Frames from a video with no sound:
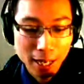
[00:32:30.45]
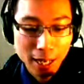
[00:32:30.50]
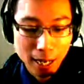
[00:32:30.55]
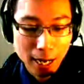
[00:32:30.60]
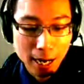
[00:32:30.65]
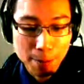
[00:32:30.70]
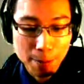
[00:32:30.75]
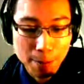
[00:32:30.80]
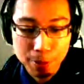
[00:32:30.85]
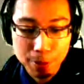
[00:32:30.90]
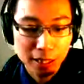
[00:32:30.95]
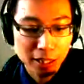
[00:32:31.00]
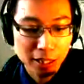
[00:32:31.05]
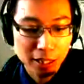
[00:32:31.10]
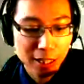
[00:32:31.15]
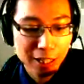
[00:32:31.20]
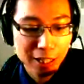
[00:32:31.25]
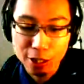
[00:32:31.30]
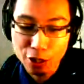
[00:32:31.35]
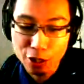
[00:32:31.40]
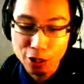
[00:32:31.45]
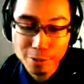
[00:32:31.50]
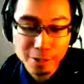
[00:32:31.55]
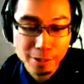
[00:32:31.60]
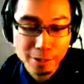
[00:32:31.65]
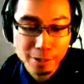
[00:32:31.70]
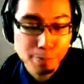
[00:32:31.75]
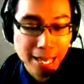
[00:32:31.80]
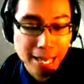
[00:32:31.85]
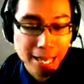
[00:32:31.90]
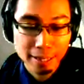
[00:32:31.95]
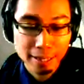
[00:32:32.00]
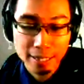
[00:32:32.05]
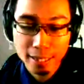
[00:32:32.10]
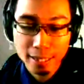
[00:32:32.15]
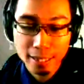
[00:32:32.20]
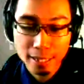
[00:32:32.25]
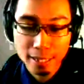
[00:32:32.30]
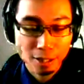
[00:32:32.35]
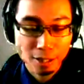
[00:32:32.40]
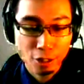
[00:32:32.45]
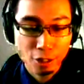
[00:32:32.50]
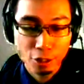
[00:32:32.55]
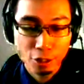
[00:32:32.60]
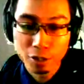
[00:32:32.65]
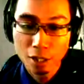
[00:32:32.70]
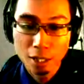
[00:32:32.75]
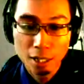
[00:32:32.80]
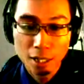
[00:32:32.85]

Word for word: Um, but, you know, in terms of manly things to do,